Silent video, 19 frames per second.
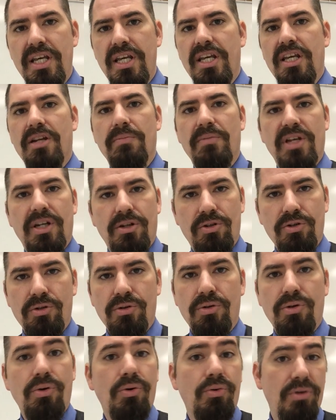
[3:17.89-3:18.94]
In a medical
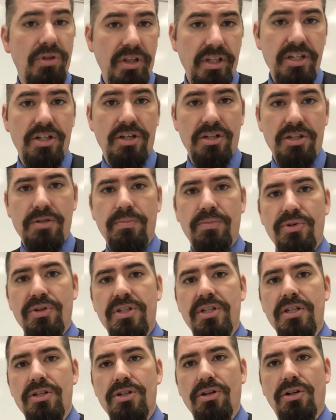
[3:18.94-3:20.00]
or religious
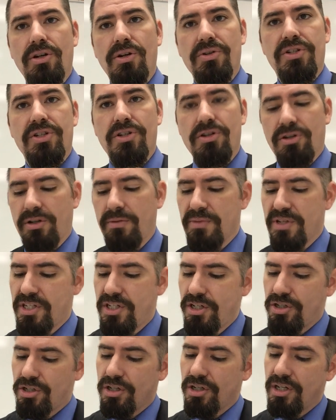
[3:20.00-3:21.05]
procedure called
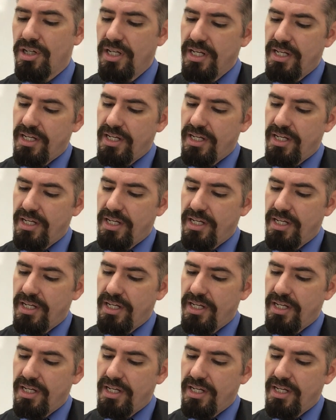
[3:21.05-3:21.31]
circumcision,